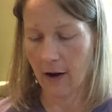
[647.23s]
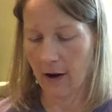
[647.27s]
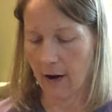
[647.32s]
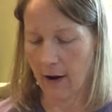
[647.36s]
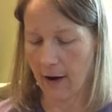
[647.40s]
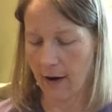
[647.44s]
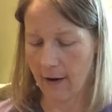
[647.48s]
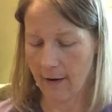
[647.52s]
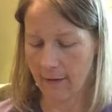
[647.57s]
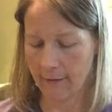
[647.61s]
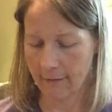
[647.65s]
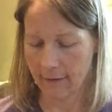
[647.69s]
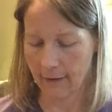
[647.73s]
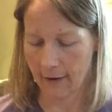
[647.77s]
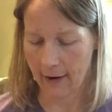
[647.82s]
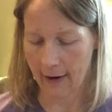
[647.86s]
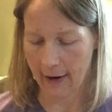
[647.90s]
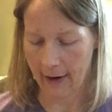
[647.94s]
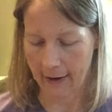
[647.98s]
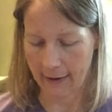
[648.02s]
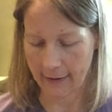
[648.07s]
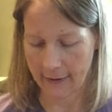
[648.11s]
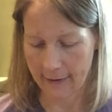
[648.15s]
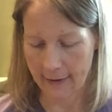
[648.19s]
All
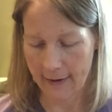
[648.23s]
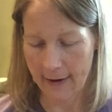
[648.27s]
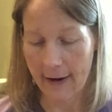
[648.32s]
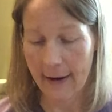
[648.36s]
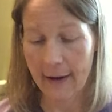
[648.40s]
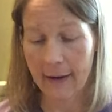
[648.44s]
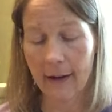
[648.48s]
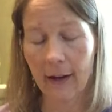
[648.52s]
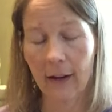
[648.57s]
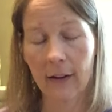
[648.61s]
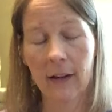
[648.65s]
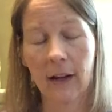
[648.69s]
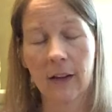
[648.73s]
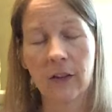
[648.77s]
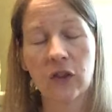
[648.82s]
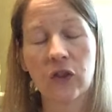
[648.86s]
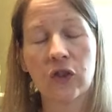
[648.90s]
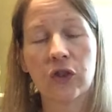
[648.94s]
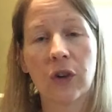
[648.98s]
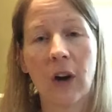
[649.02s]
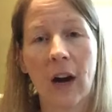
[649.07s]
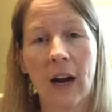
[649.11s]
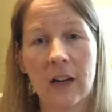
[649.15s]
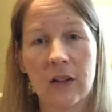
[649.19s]
right. Now
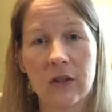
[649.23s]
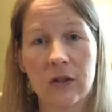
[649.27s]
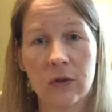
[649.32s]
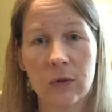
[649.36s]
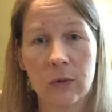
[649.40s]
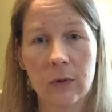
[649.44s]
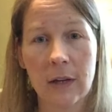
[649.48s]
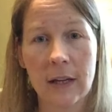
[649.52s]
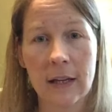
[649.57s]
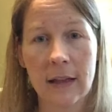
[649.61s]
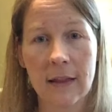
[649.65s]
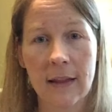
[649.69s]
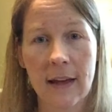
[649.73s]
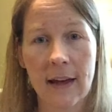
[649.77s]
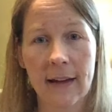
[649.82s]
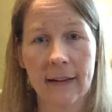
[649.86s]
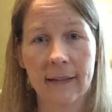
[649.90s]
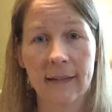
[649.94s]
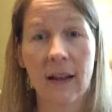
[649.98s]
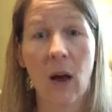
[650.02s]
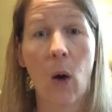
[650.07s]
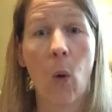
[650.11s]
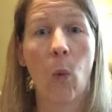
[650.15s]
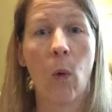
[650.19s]
let's try doing
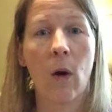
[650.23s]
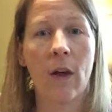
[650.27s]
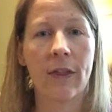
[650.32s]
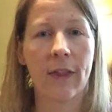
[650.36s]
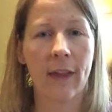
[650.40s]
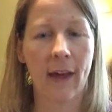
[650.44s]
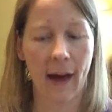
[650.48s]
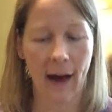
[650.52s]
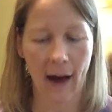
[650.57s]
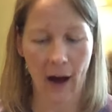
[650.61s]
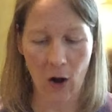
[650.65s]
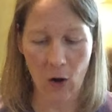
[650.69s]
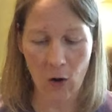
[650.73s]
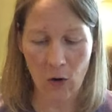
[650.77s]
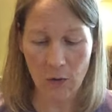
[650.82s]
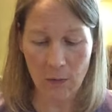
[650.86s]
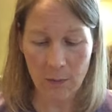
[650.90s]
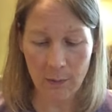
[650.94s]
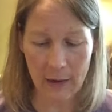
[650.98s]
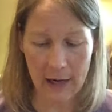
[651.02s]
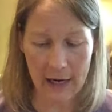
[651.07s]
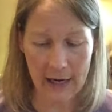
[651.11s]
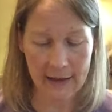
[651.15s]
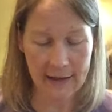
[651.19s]
this
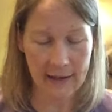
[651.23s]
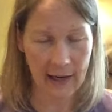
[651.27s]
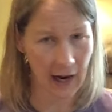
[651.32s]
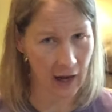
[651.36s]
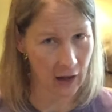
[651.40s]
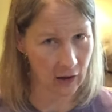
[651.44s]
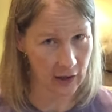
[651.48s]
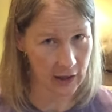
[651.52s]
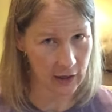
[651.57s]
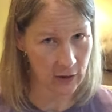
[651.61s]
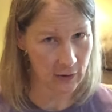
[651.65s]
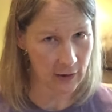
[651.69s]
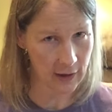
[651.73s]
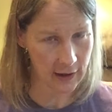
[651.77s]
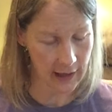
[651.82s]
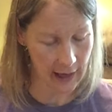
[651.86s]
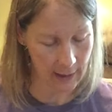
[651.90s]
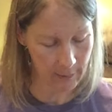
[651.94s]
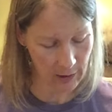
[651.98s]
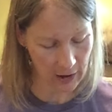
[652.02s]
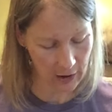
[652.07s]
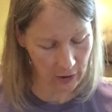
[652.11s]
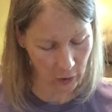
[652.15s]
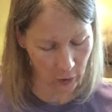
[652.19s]
without me telling you the
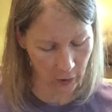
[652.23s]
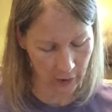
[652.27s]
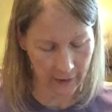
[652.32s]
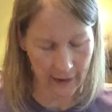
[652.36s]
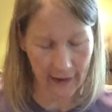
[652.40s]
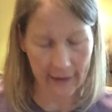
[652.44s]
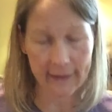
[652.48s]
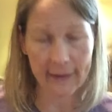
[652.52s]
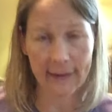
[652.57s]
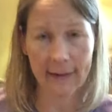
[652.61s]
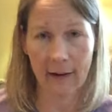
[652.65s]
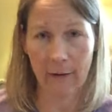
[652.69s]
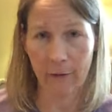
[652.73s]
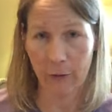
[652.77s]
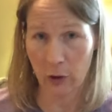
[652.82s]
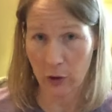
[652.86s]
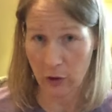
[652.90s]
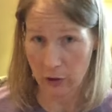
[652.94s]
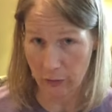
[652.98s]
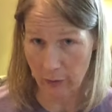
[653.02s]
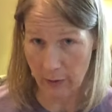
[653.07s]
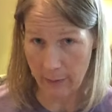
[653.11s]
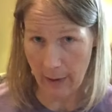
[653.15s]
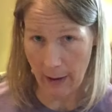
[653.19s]
name of the chord. Let's see if you
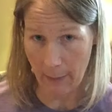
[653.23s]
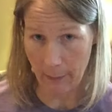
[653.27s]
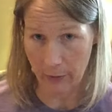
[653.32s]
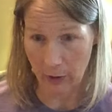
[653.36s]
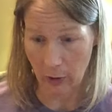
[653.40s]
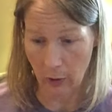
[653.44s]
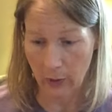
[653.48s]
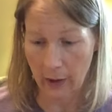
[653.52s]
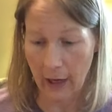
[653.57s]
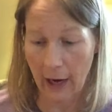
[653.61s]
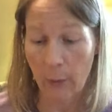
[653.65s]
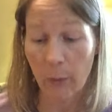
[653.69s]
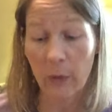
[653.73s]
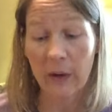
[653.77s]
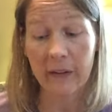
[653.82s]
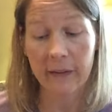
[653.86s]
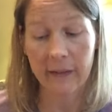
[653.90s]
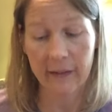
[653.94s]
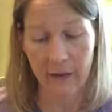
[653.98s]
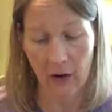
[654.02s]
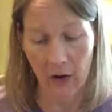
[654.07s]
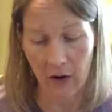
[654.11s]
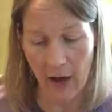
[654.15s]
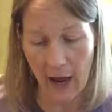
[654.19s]
can remember, okay? We
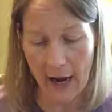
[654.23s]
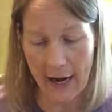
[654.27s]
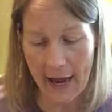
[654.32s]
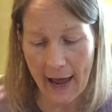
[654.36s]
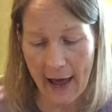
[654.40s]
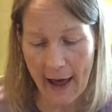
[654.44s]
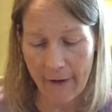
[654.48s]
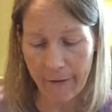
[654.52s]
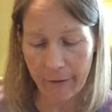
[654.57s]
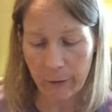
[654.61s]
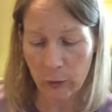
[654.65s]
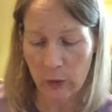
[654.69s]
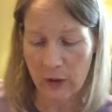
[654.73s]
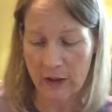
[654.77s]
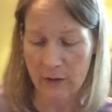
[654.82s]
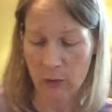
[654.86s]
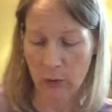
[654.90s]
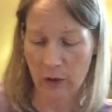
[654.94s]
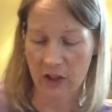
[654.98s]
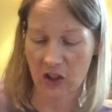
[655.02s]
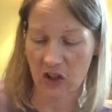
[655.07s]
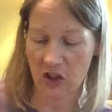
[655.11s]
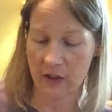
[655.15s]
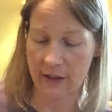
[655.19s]
start on F, we
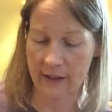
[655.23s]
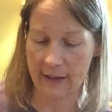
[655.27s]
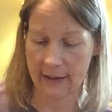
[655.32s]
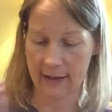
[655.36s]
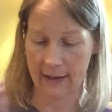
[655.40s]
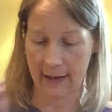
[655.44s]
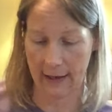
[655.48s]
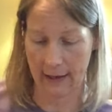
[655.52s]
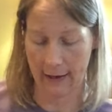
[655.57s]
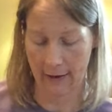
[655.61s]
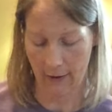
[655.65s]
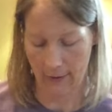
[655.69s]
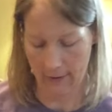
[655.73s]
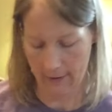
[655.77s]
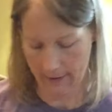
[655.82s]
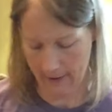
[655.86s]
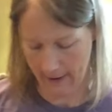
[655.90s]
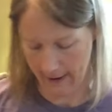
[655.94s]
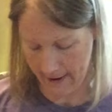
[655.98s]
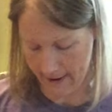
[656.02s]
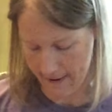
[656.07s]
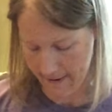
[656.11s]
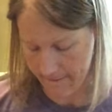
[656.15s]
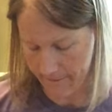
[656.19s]
switch to C,
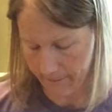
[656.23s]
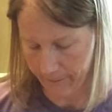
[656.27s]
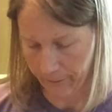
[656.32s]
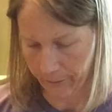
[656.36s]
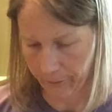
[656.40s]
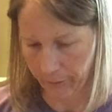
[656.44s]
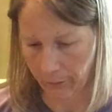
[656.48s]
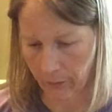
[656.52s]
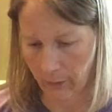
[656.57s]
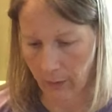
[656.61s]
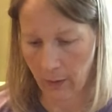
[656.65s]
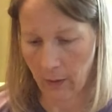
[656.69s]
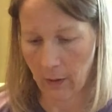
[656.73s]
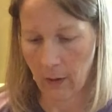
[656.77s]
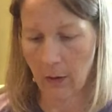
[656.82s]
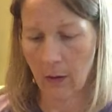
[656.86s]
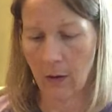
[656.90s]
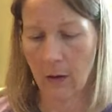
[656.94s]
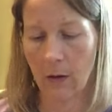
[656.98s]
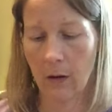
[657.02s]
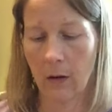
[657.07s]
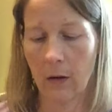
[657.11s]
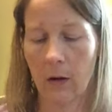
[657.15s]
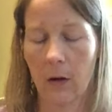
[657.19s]
okay?
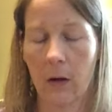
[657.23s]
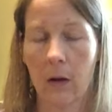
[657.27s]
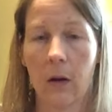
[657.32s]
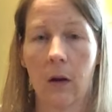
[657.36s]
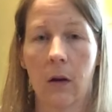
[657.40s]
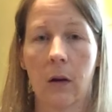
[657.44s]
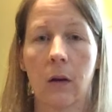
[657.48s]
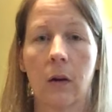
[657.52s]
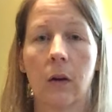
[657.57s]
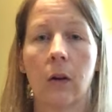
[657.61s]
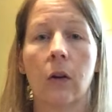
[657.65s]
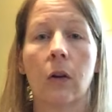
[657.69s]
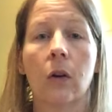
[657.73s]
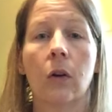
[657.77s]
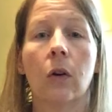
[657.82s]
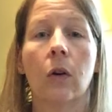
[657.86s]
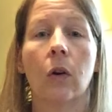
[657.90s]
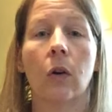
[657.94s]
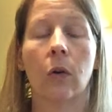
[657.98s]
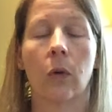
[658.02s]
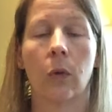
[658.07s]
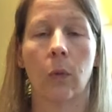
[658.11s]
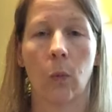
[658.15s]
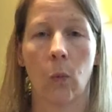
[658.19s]

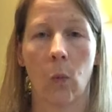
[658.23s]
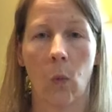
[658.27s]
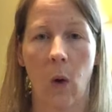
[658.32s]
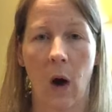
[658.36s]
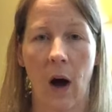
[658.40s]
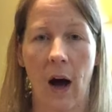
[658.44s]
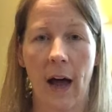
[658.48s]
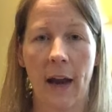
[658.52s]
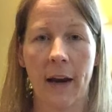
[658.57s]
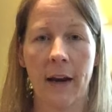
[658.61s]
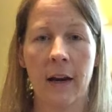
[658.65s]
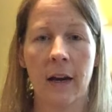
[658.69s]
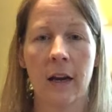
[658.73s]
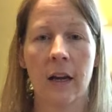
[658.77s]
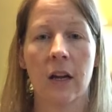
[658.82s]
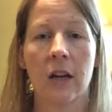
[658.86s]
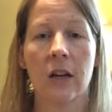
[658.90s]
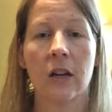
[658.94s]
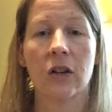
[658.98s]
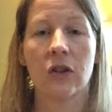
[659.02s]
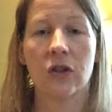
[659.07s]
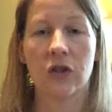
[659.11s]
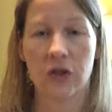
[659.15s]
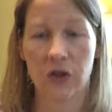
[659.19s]
1,
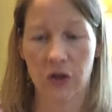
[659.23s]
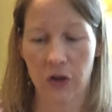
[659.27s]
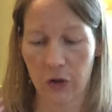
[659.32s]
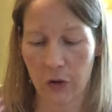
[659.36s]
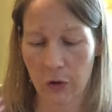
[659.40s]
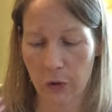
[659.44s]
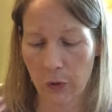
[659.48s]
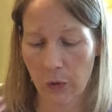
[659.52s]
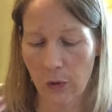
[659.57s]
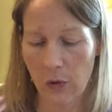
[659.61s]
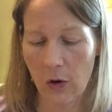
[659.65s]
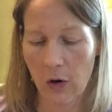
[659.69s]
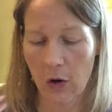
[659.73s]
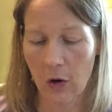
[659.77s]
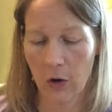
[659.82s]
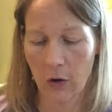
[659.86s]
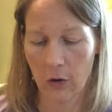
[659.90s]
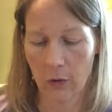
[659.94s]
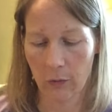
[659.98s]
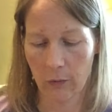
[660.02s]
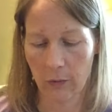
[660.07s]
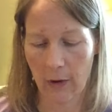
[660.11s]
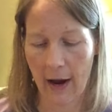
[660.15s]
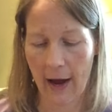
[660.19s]
2,
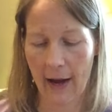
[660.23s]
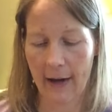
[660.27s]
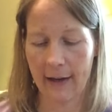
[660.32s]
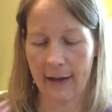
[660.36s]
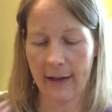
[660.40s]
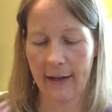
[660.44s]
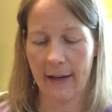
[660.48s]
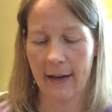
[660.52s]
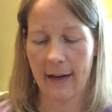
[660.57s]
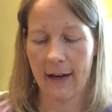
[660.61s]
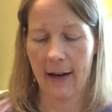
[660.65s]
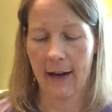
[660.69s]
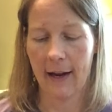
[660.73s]
ready,